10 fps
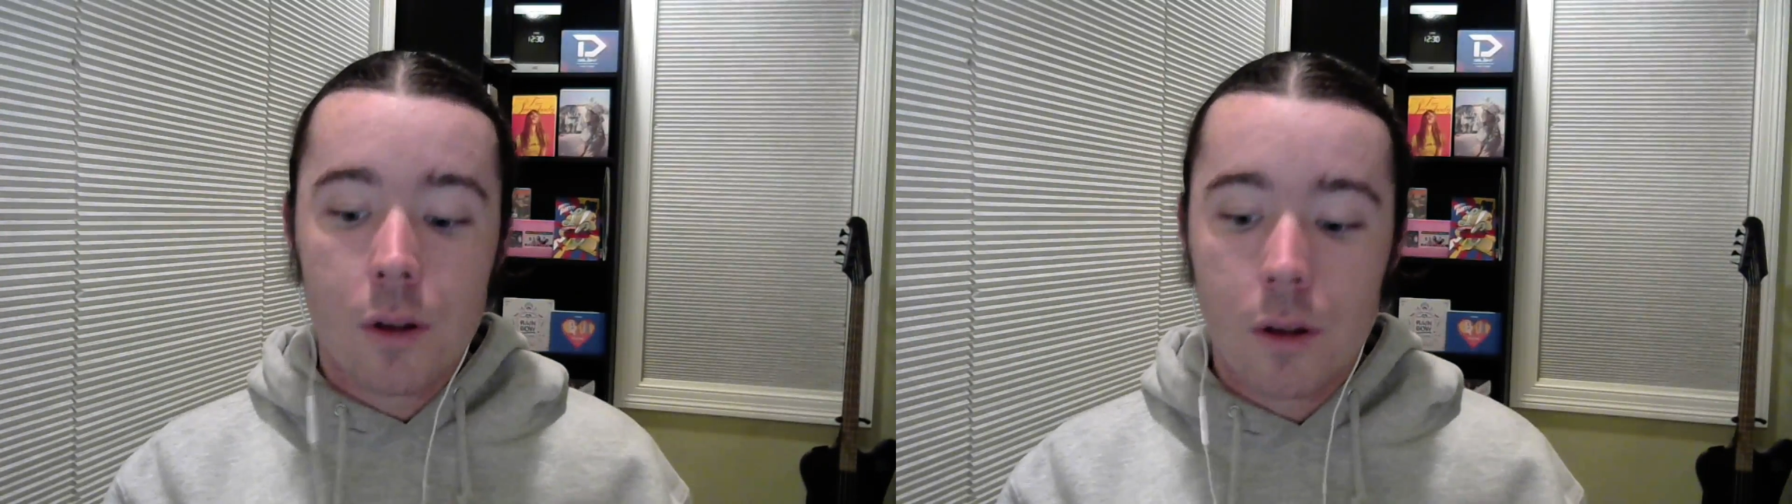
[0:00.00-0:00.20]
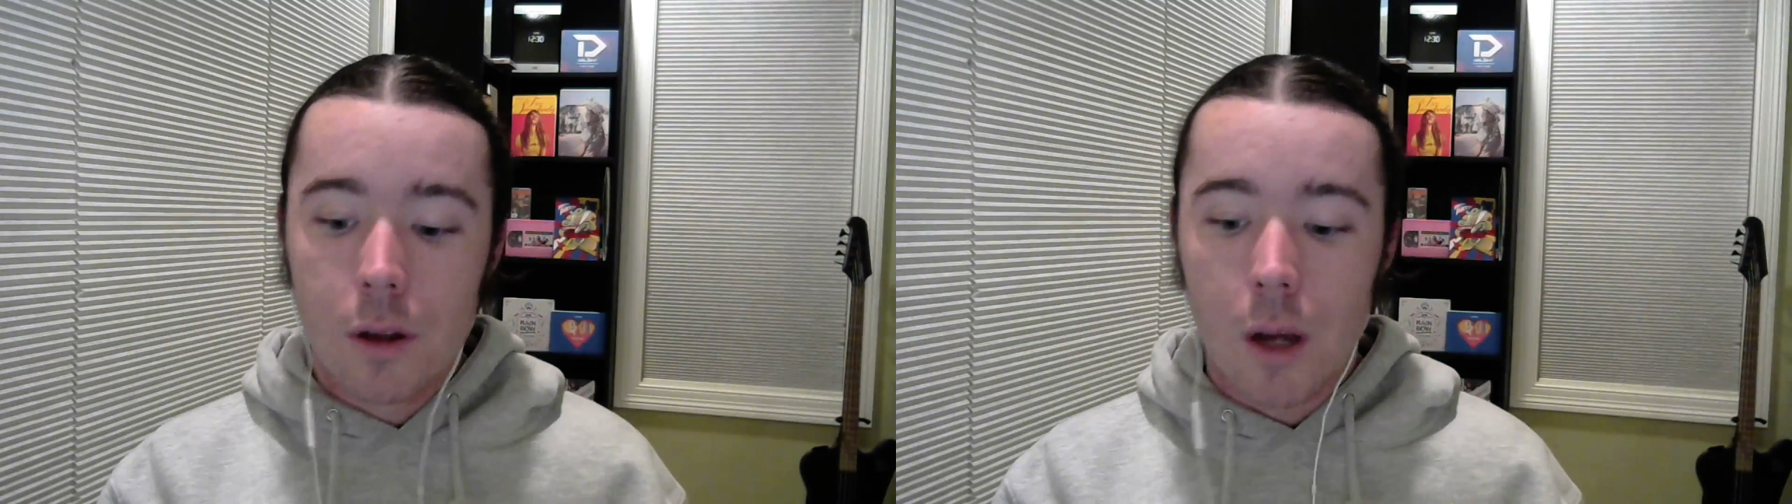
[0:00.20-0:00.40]

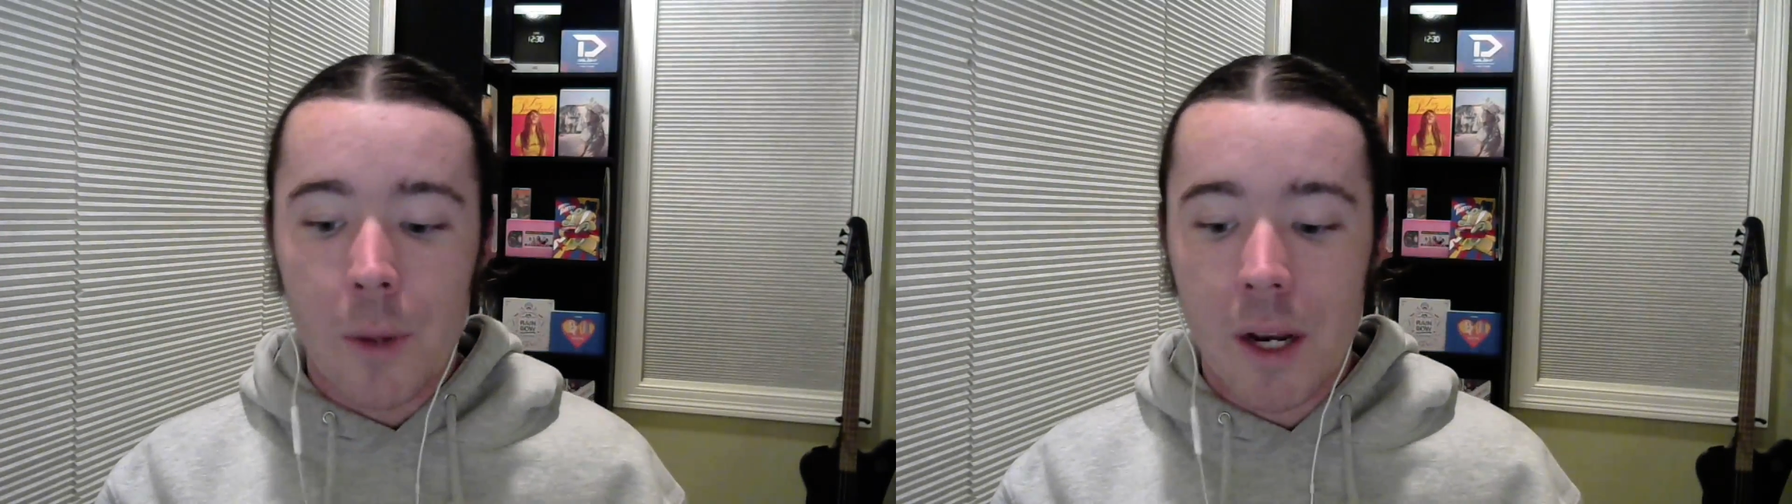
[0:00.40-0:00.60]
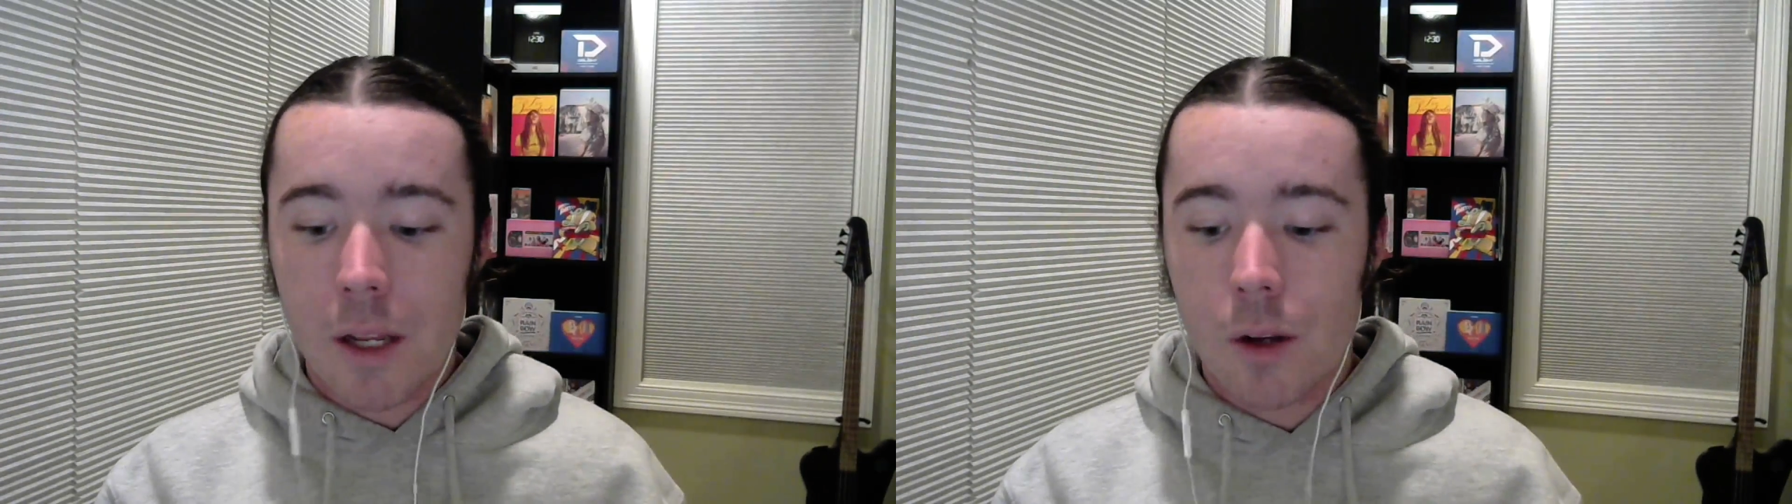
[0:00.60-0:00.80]
I mean, I
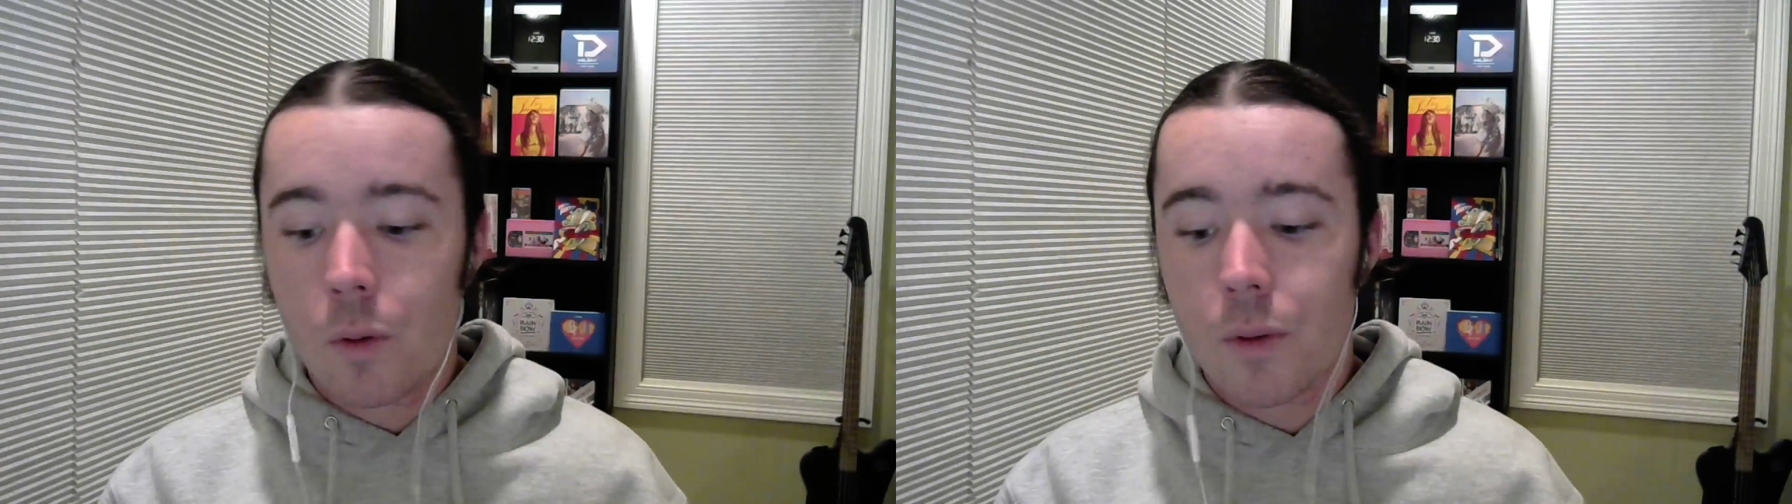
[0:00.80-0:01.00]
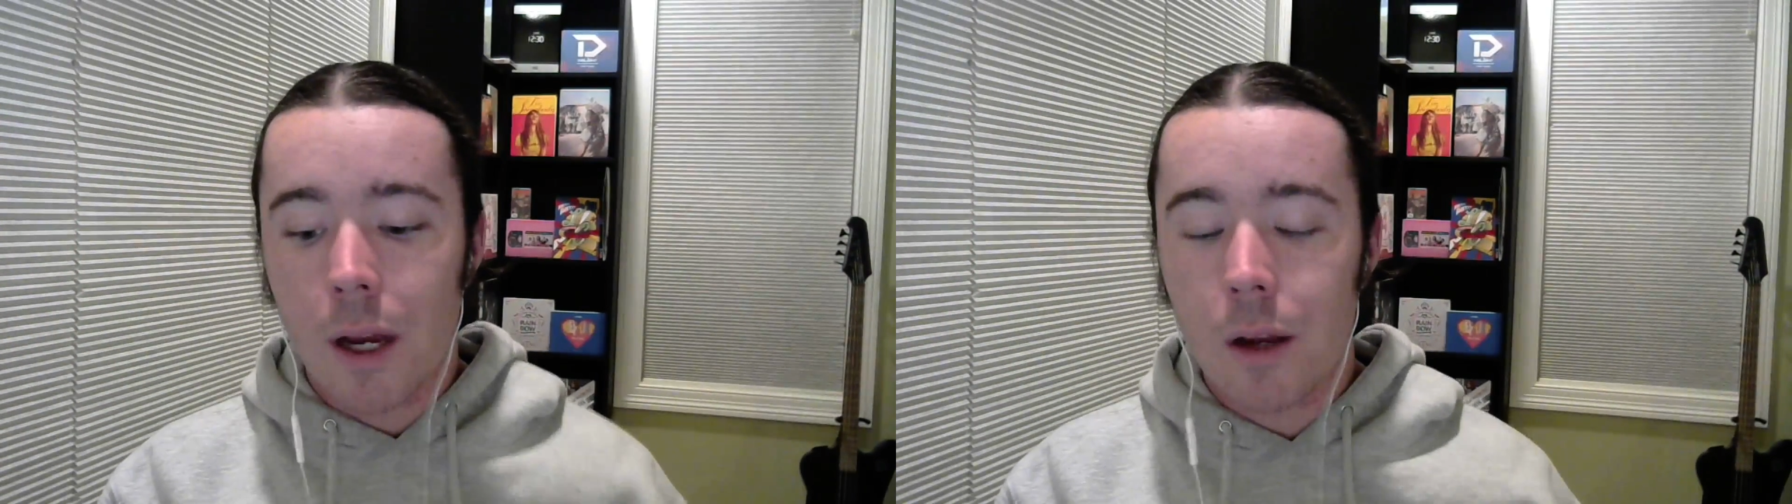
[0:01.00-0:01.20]
can
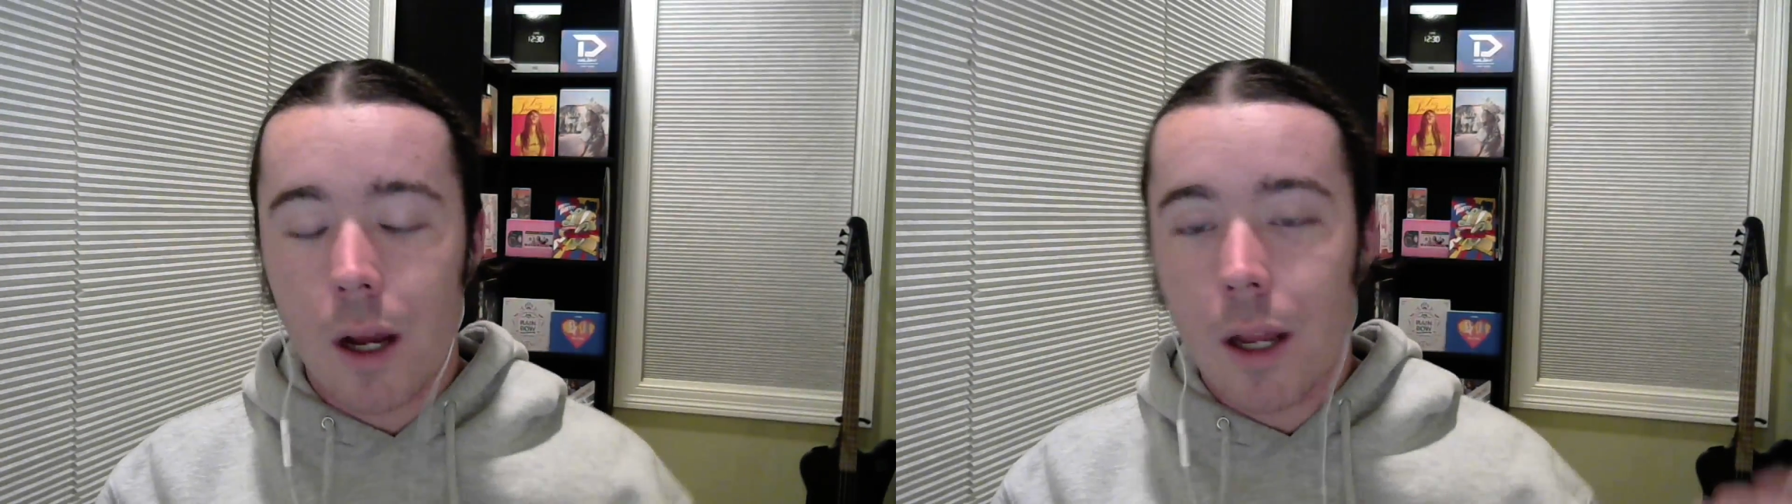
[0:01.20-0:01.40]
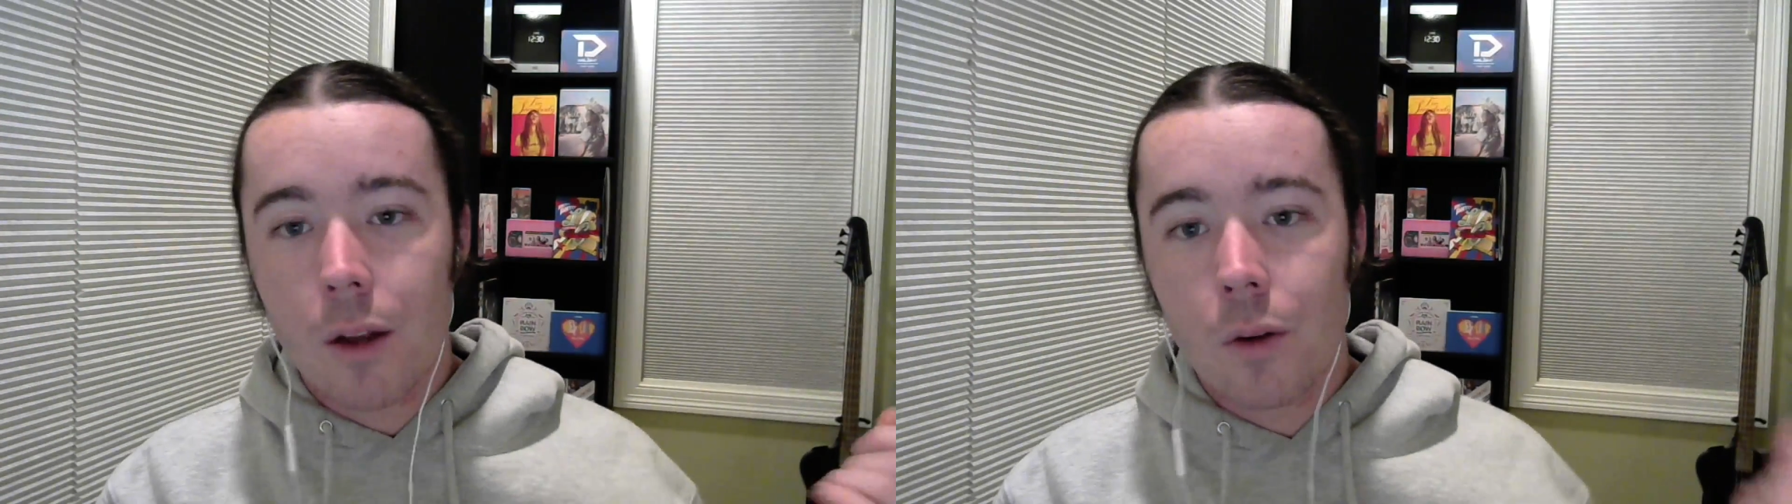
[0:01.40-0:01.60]

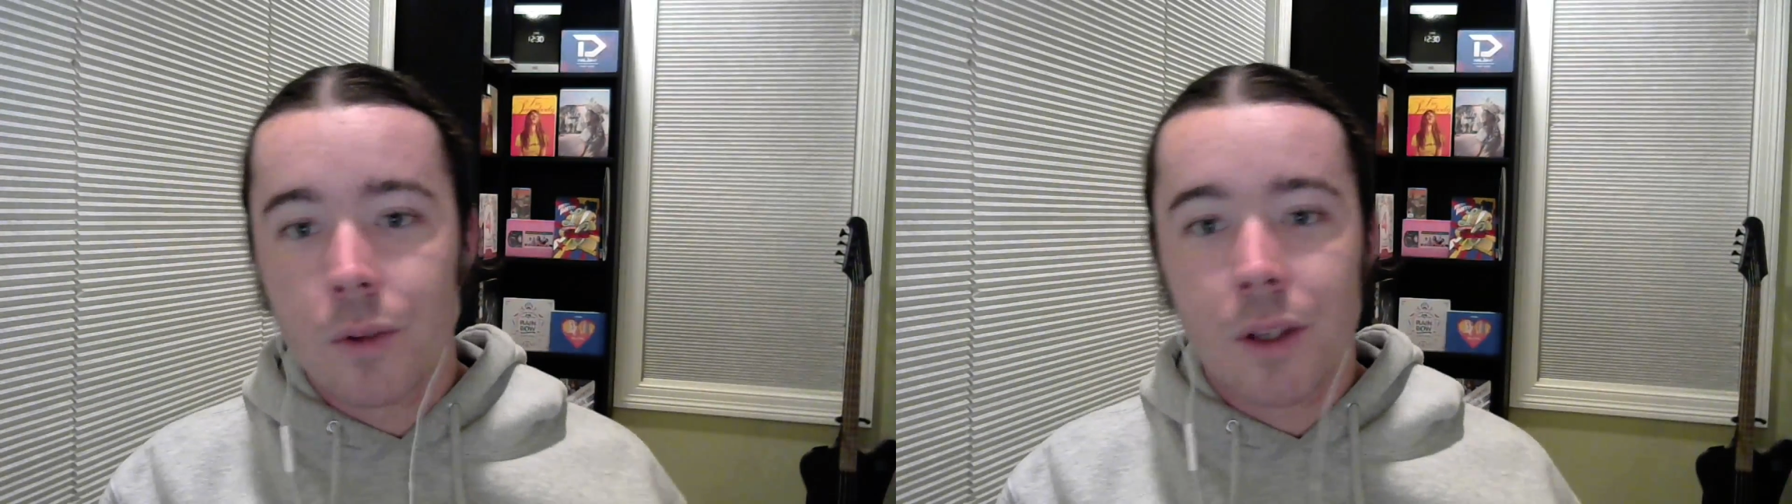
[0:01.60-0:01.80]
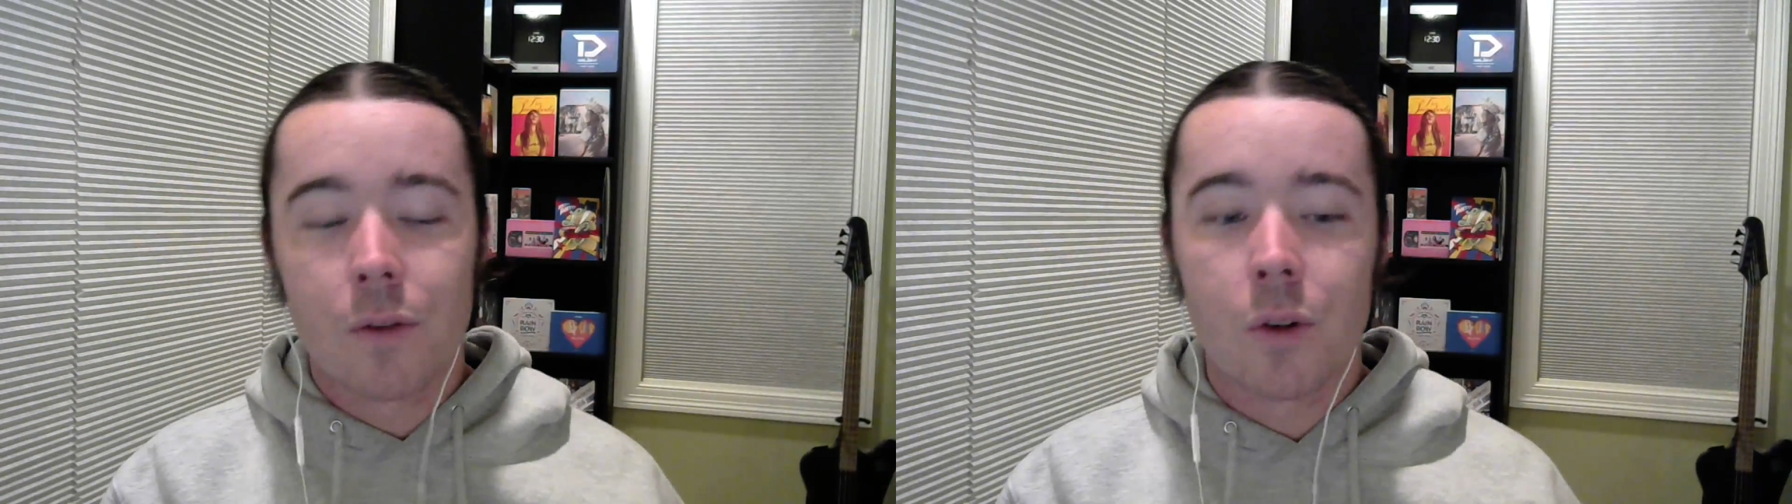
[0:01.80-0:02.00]
only,
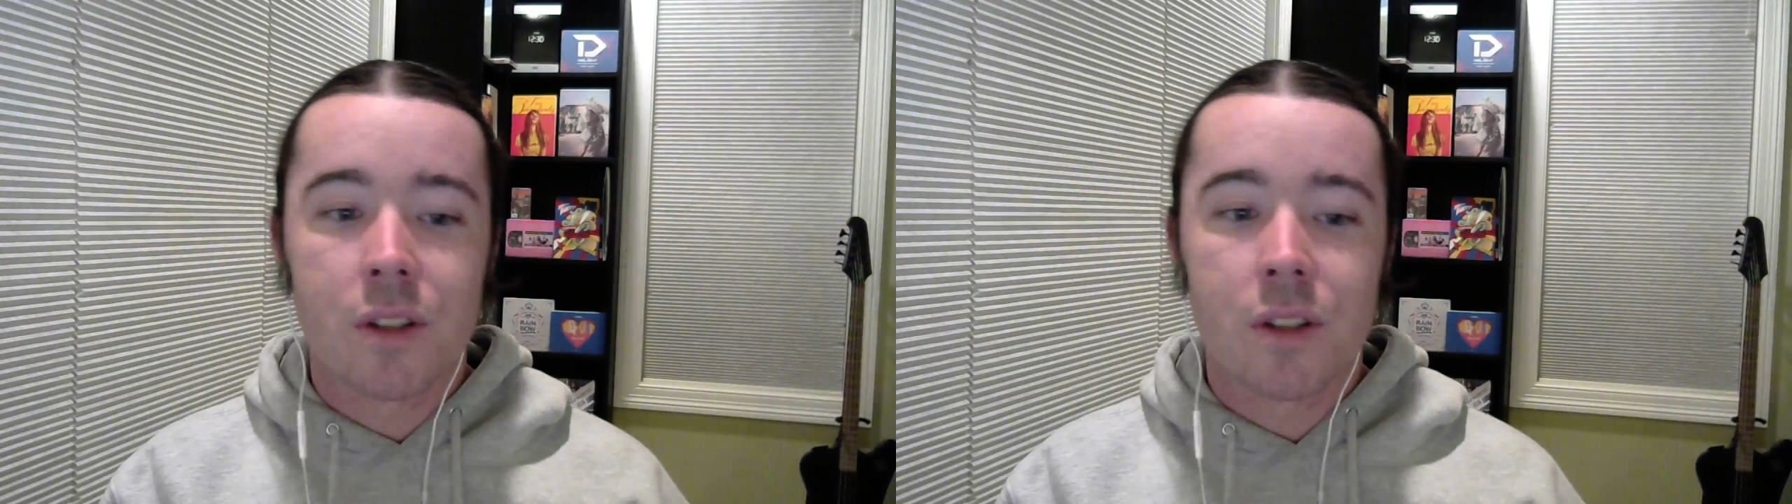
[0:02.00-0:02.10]
of course,